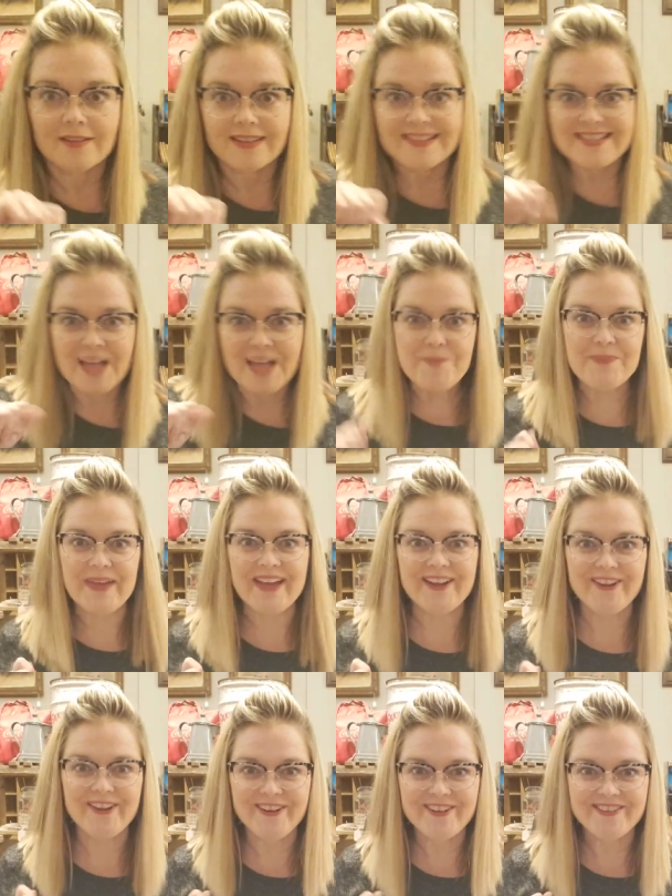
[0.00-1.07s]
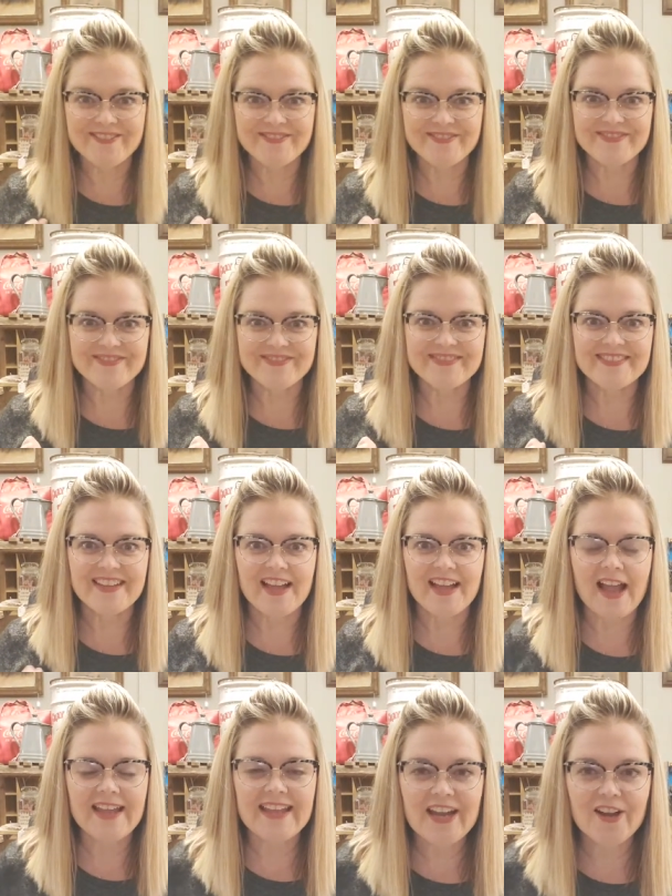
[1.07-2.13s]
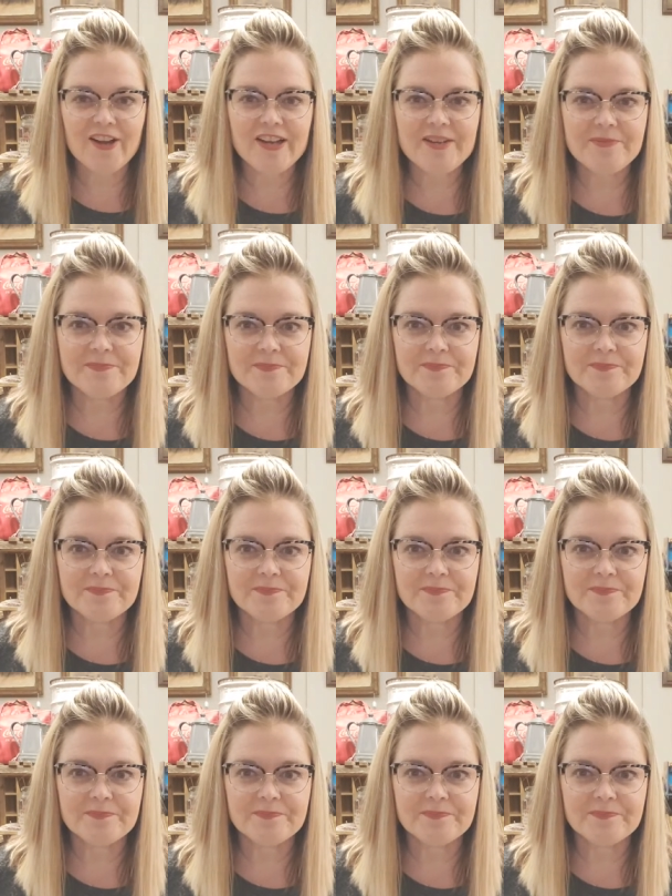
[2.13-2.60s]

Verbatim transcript: Is that better? Hi, Karen.